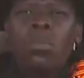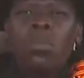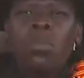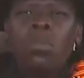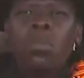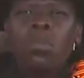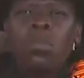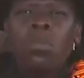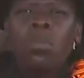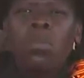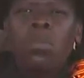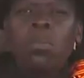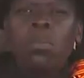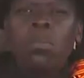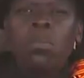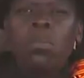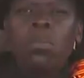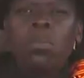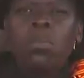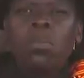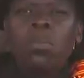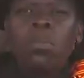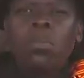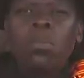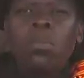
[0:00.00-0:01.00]

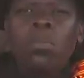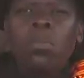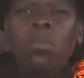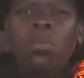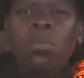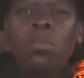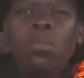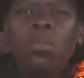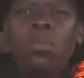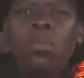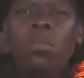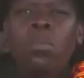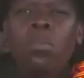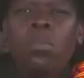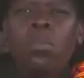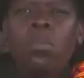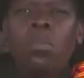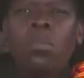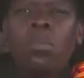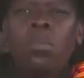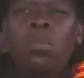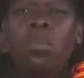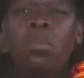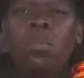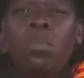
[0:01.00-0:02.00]

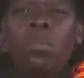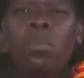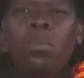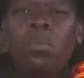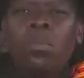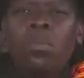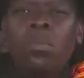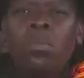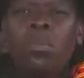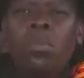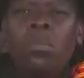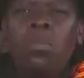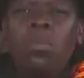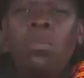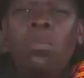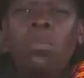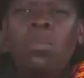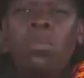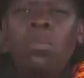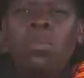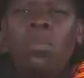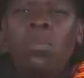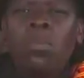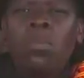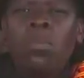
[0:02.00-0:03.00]

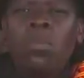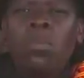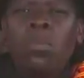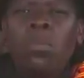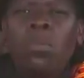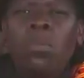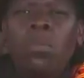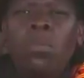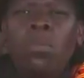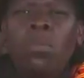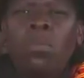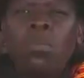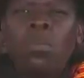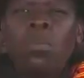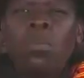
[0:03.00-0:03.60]
[no speech]